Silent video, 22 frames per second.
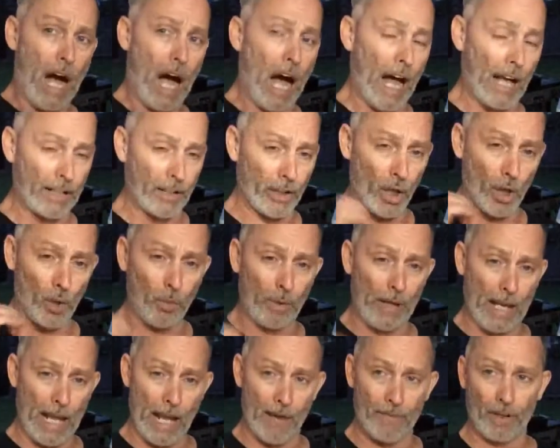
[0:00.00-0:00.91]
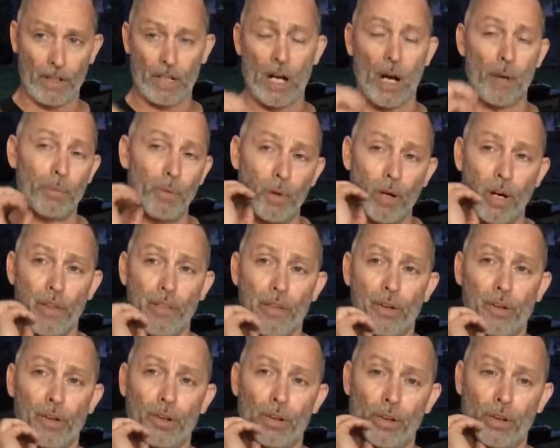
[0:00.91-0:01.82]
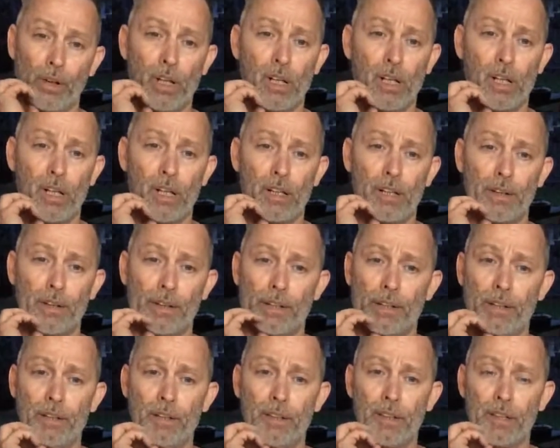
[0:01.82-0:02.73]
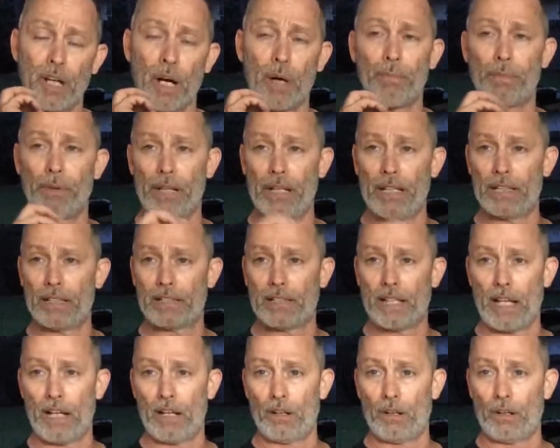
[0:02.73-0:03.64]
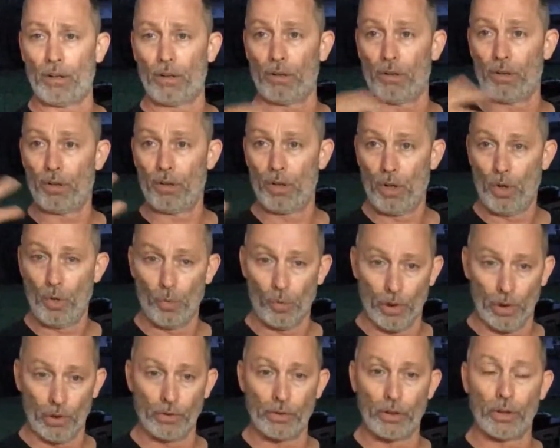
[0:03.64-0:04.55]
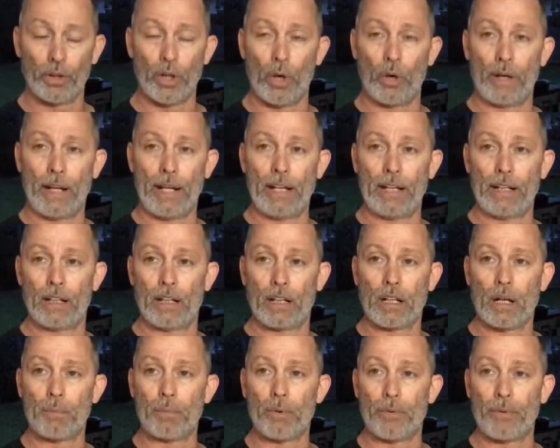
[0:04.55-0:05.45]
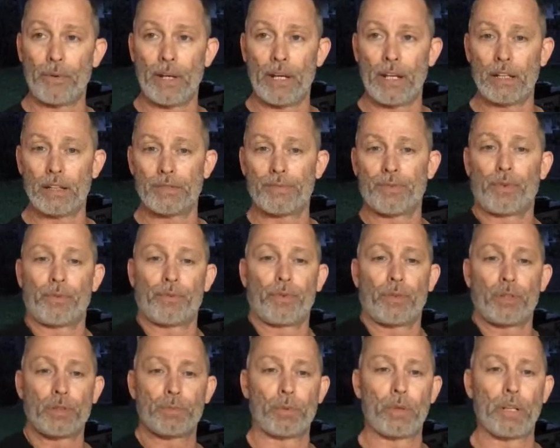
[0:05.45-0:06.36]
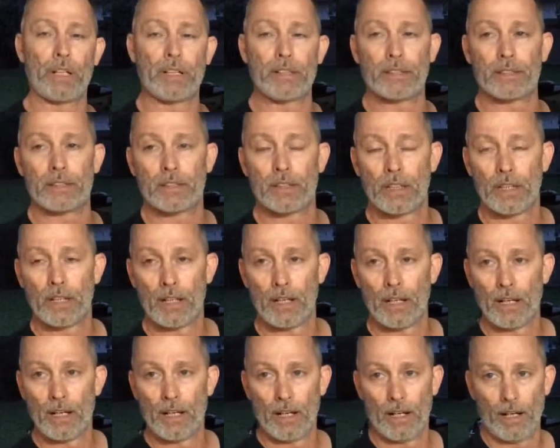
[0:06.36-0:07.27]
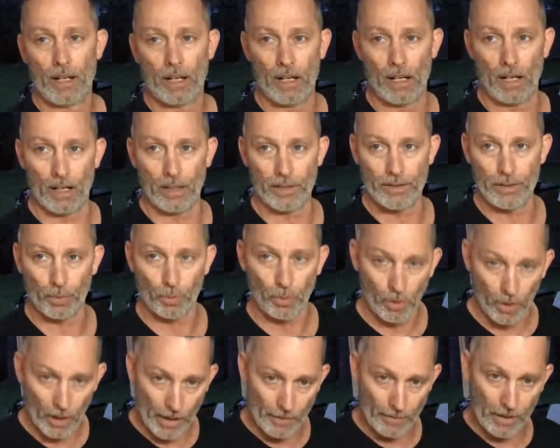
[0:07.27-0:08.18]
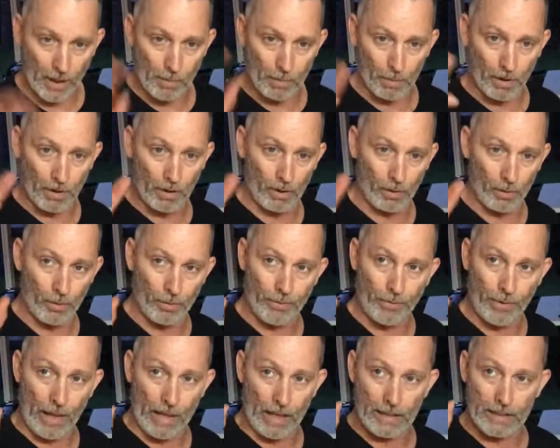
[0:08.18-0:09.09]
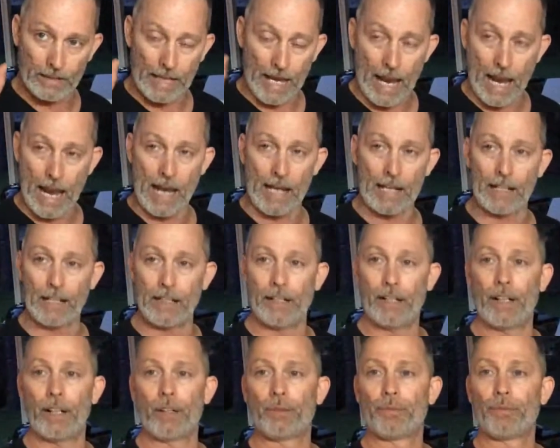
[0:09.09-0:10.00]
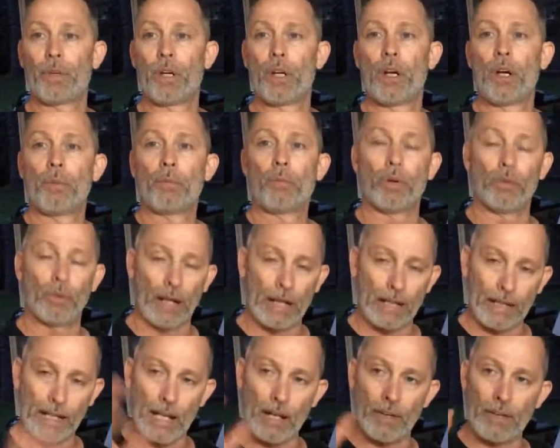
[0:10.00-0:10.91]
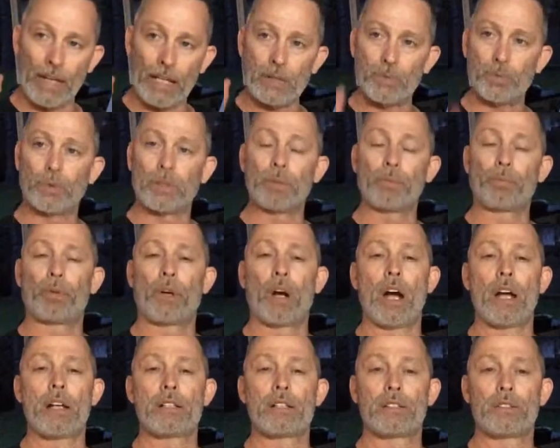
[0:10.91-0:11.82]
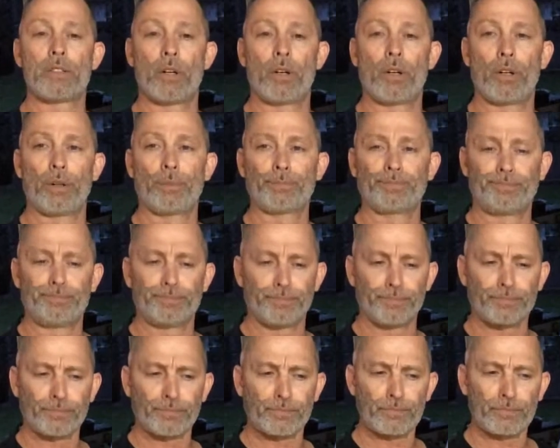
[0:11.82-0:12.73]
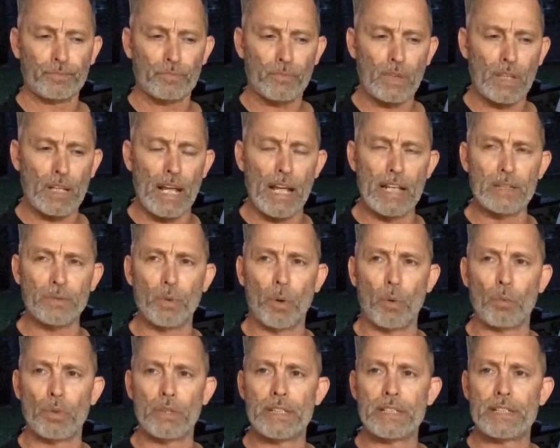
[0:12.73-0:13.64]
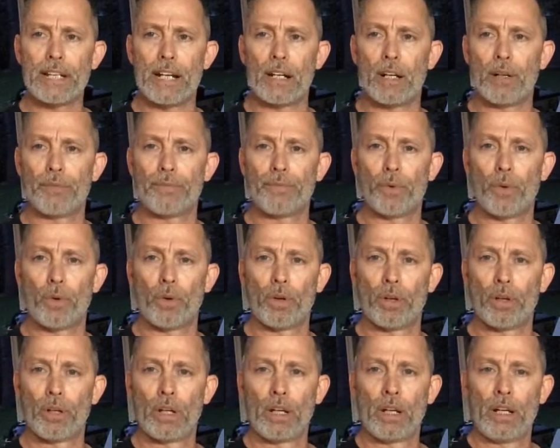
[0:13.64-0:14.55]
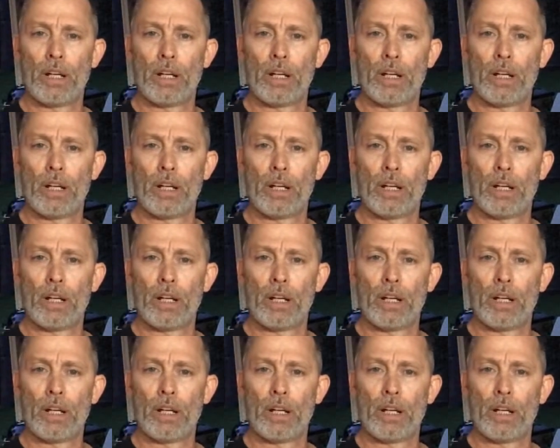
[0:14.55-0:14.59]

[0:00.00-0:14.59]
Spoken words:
I know we have a couple other companies that are willing to donate a couple things for first place. So we'll have a couple little things to add in there. But right now, that's what the prizes are. That's what we're set up for.